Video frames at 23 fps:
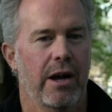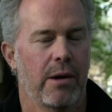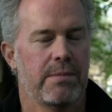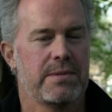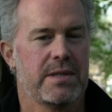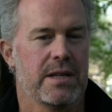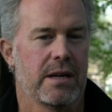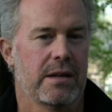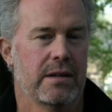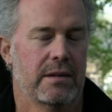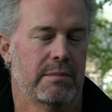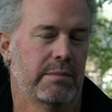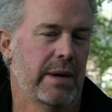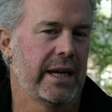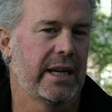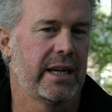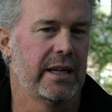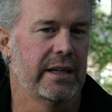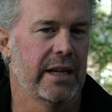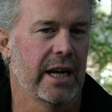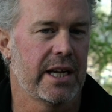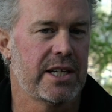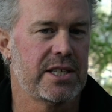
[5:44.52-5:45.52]
hope to make
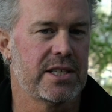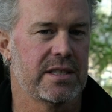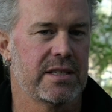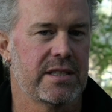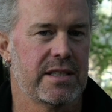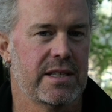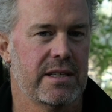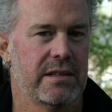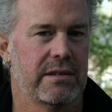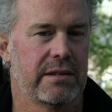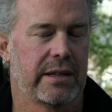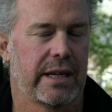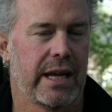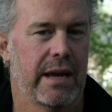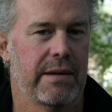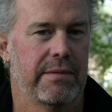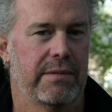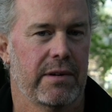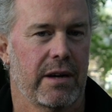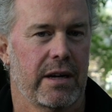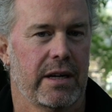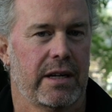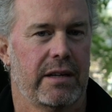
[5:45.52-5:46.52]
connections here at
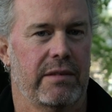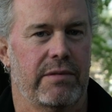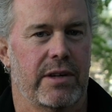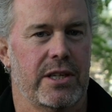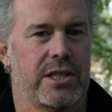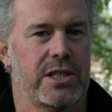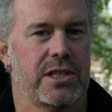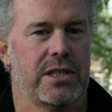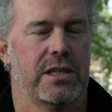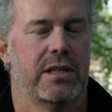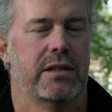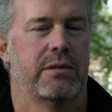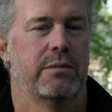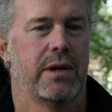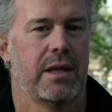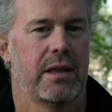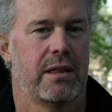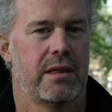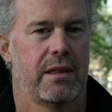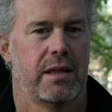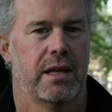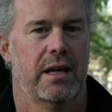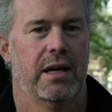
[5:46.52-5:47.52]
Campfire Convention with